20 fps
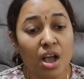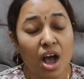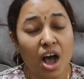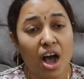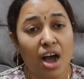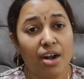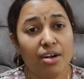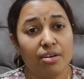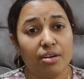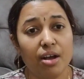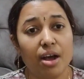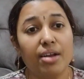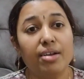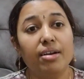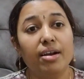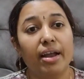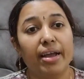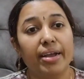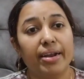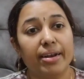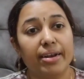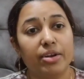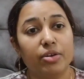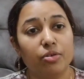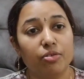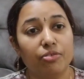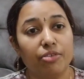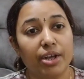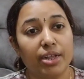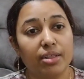are unlikely to
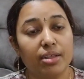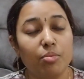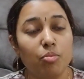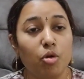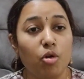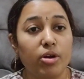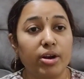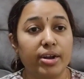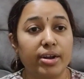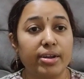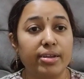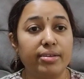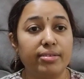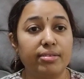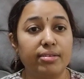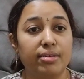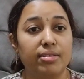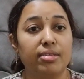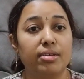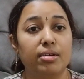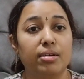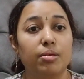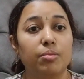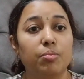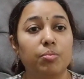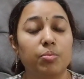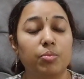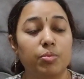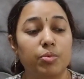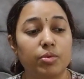affect them, or at least the
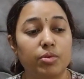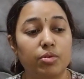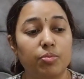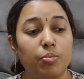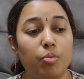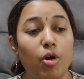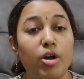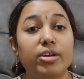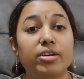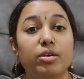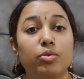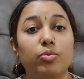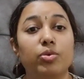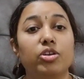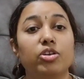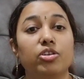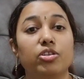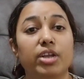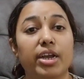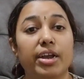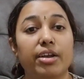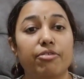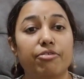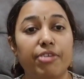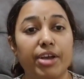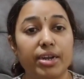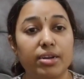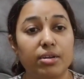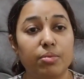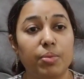point at which they get
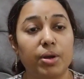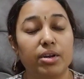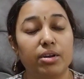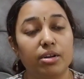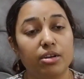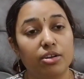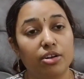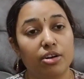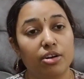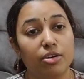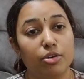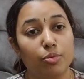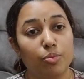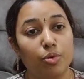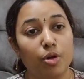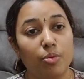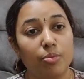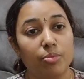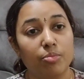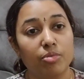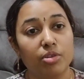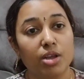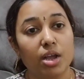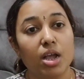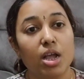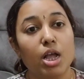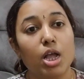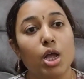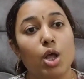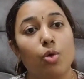affected by degenerative problems
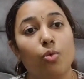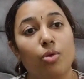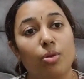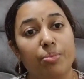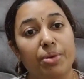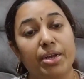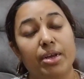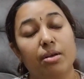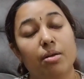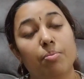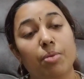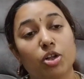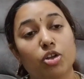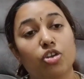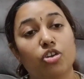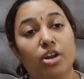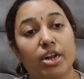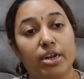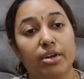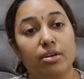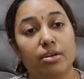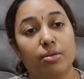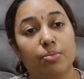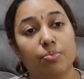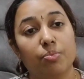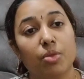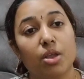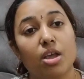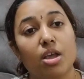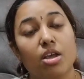will be much later.
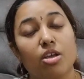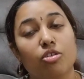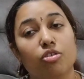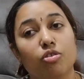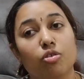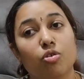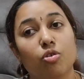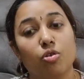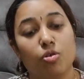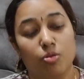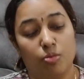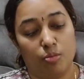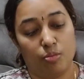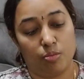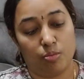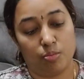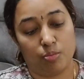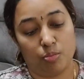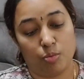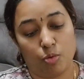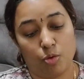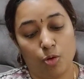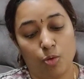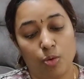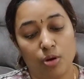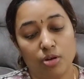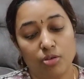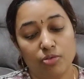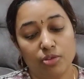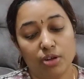So
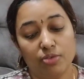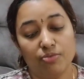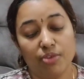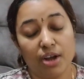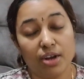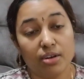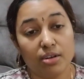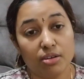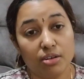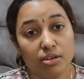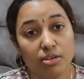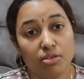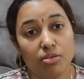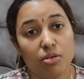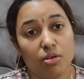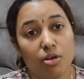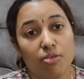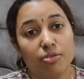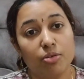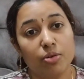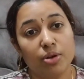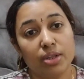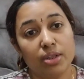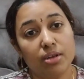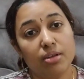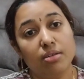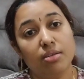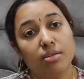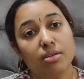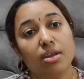one of the advantages of doing
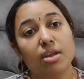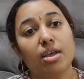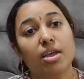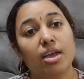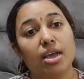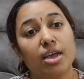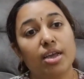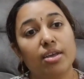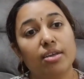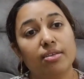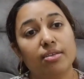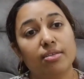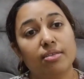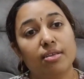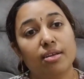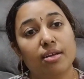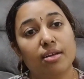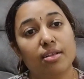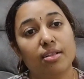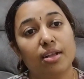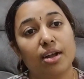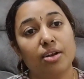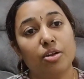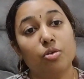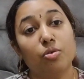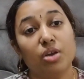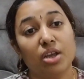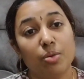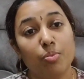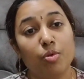this is that
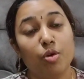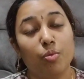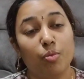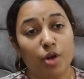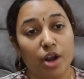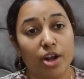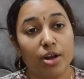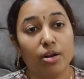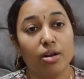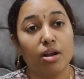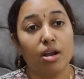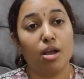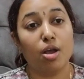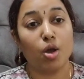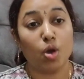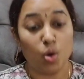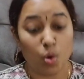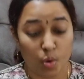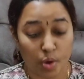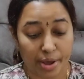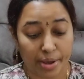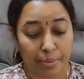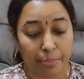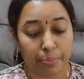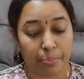you keep your brain going.